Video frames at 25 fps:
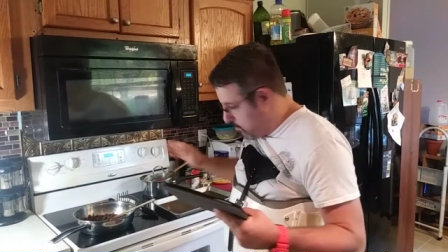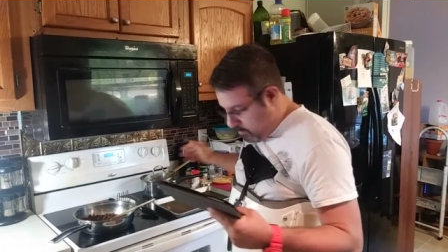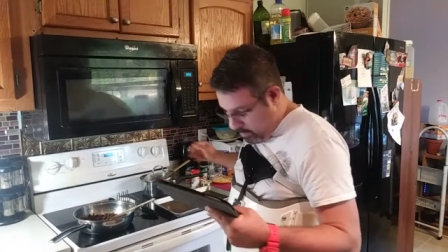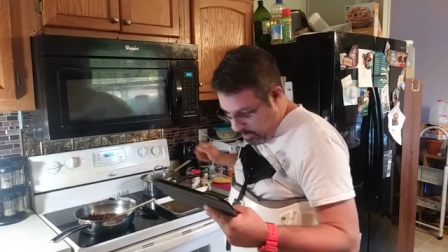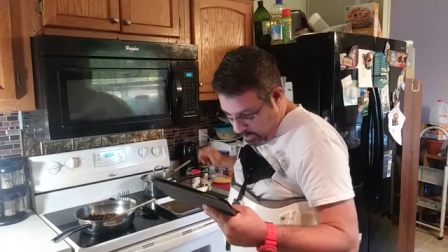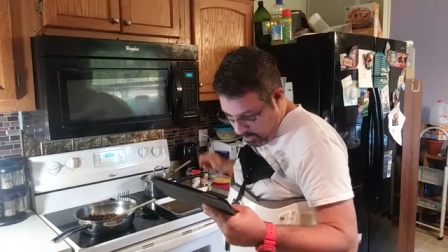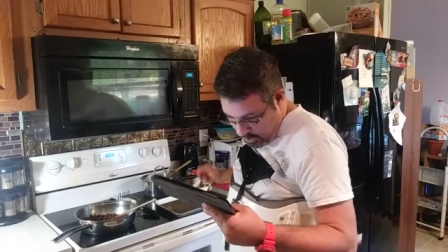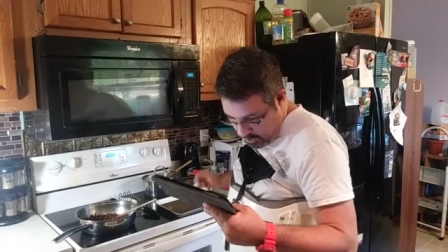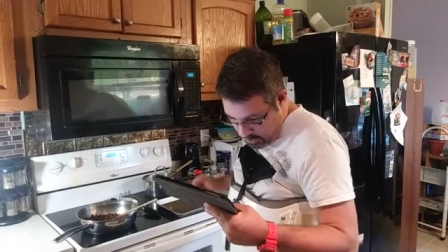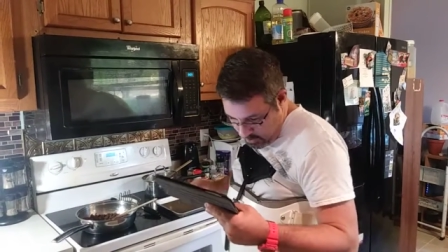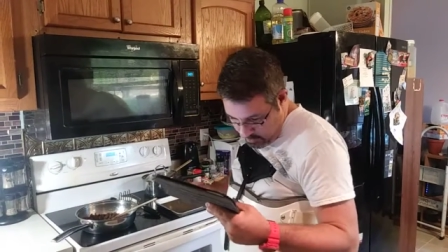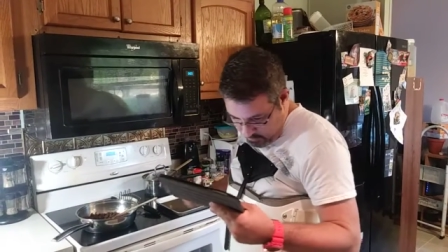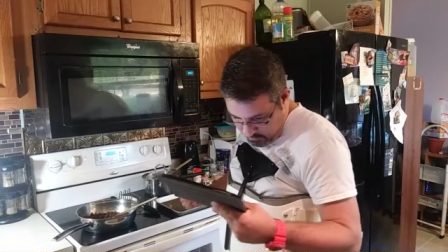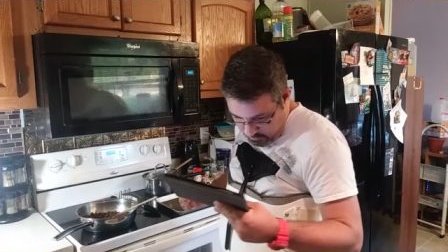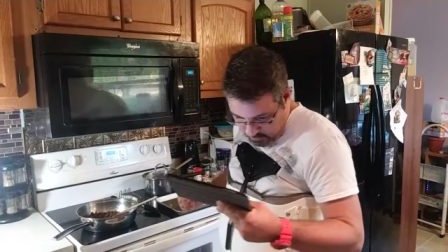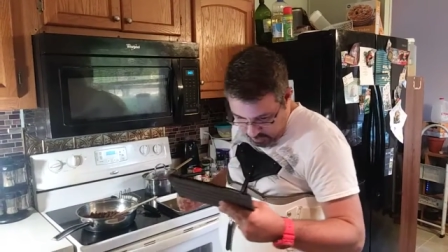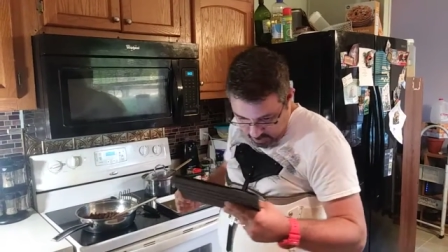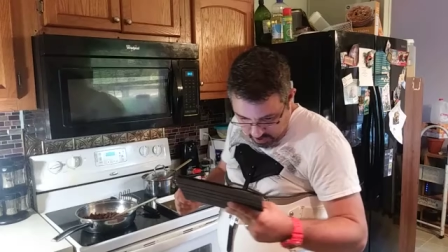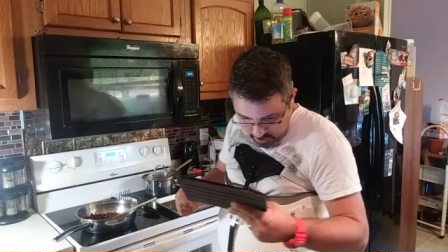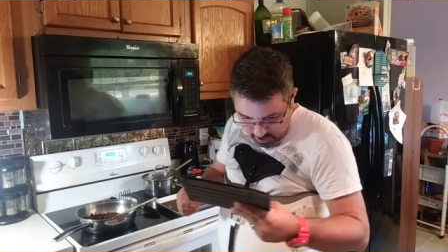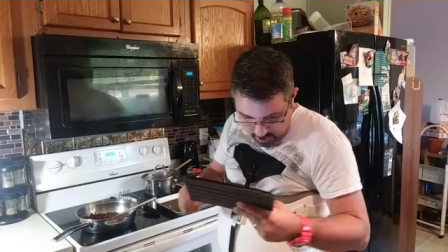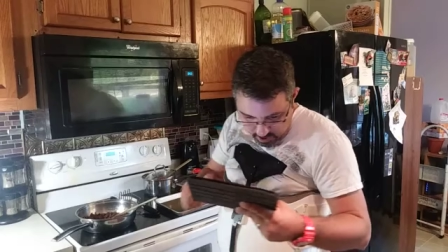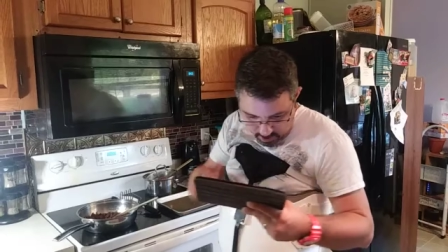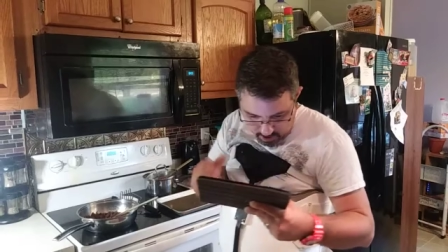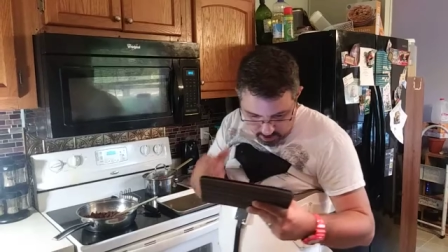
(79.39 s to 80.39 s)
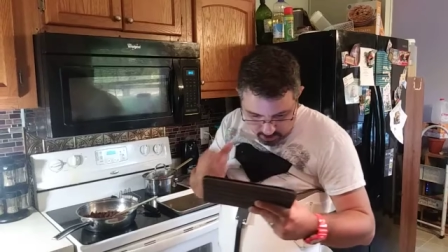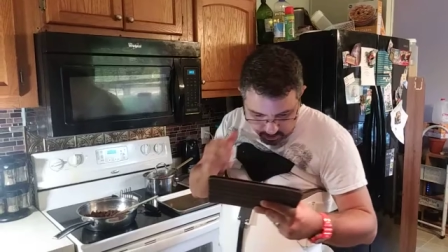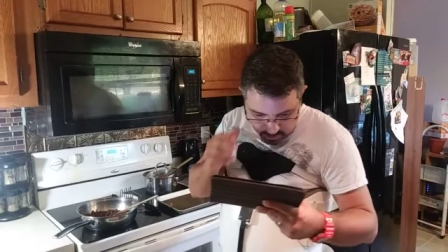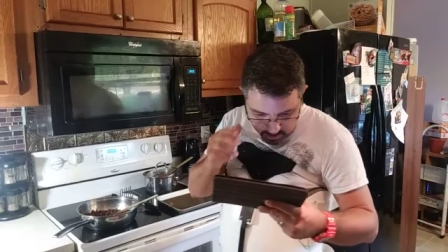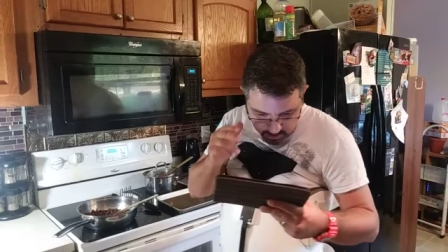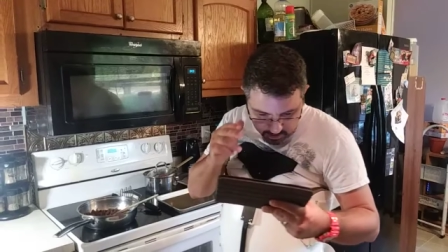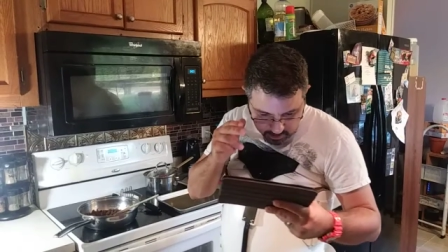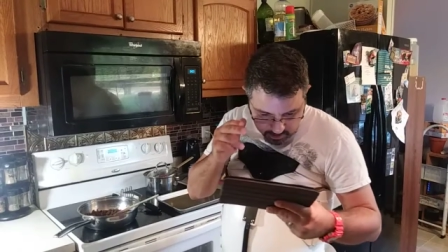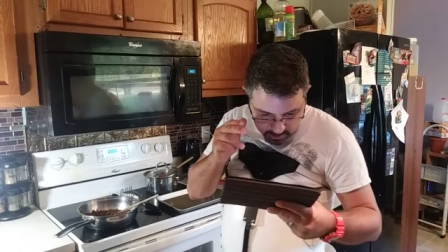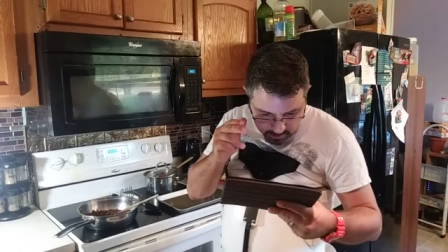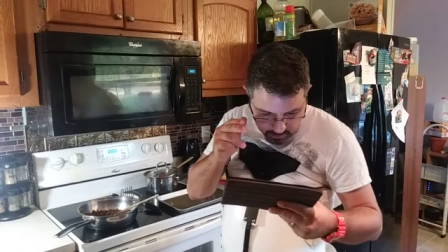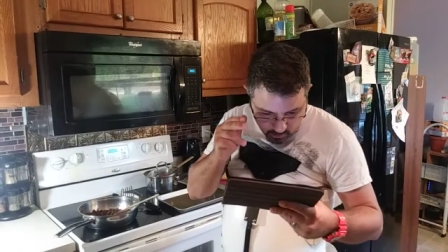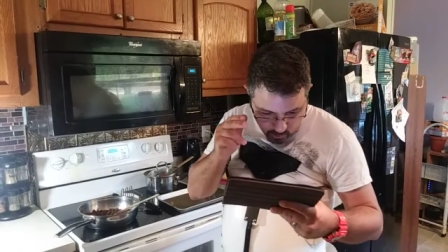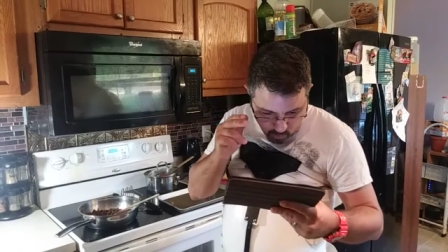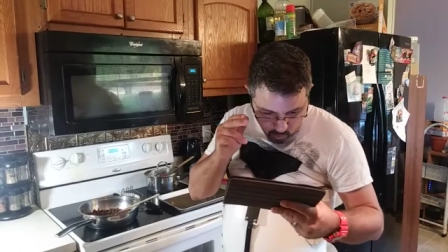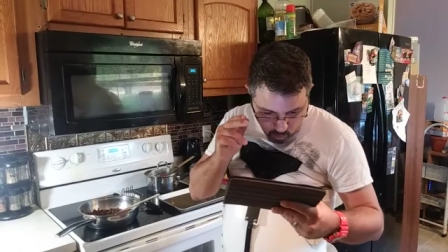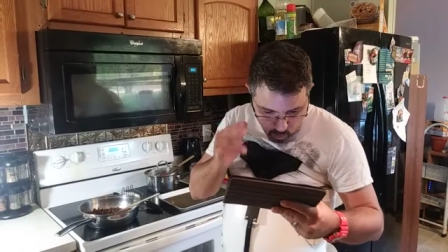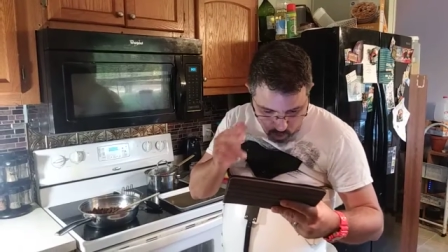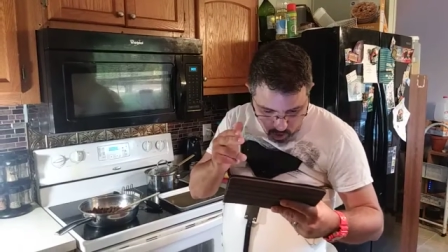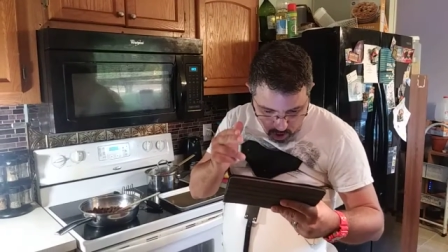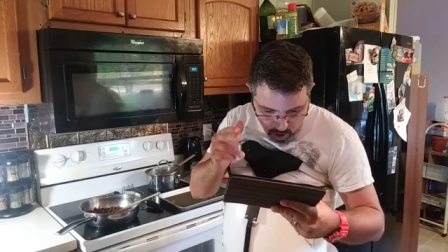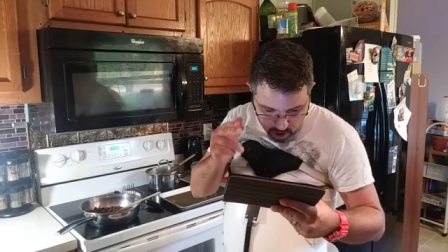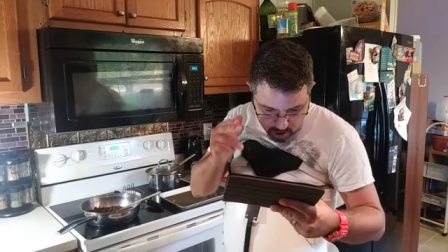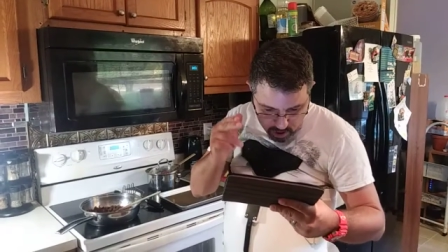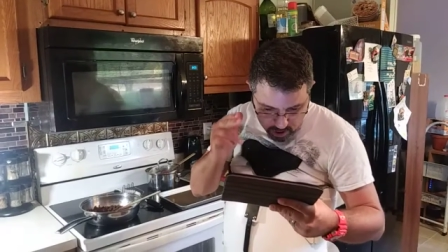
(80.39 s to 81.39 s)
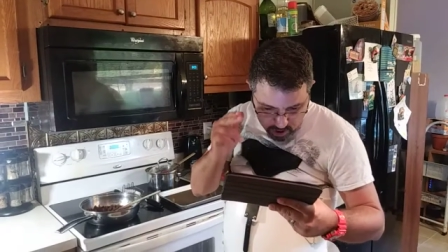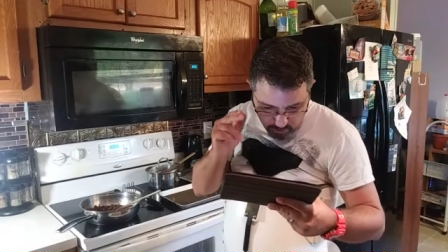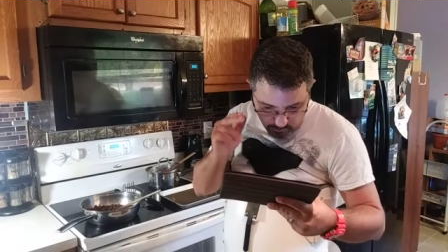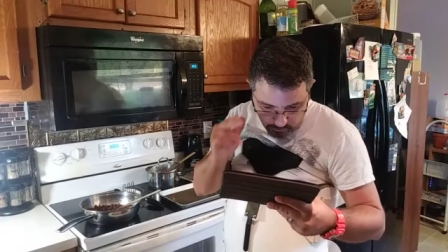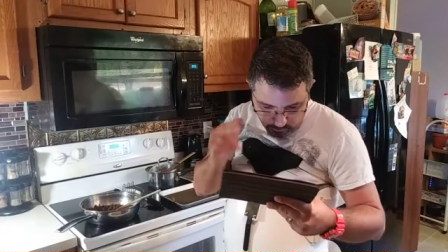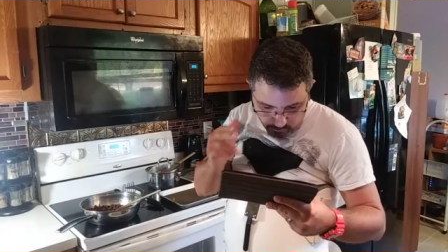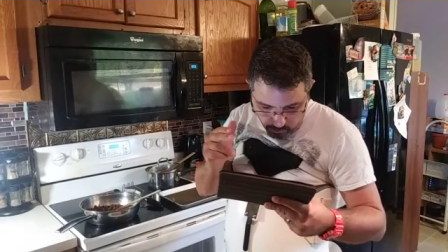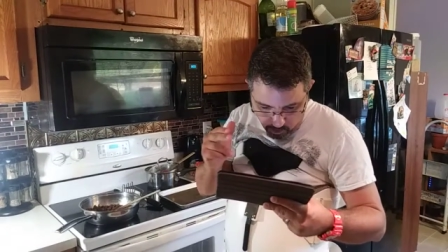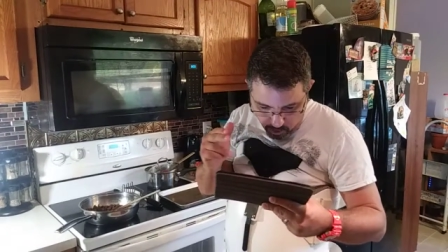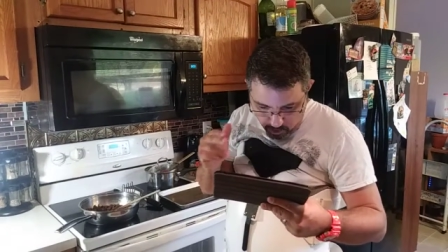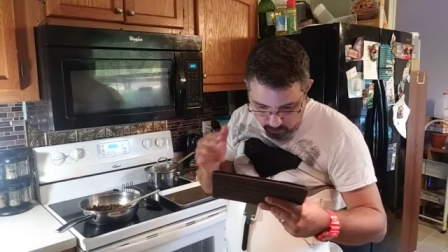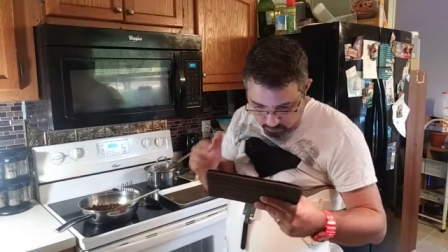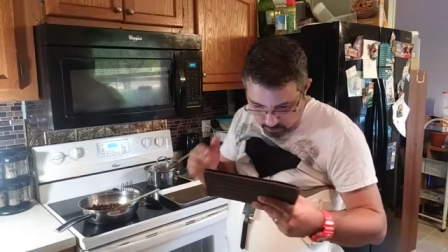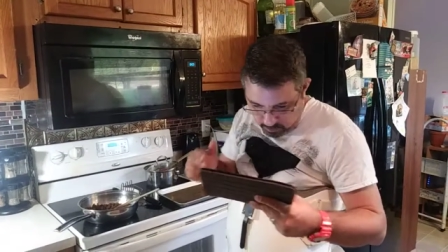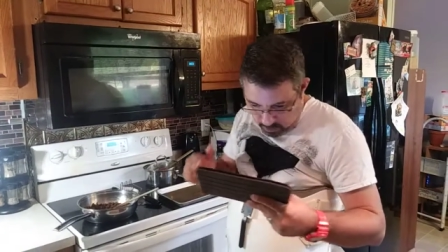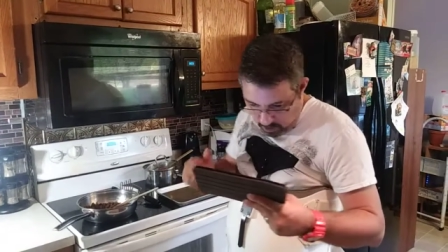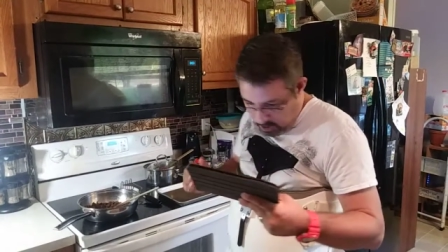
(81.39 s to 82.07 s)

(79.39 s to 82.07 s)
bam. One and a four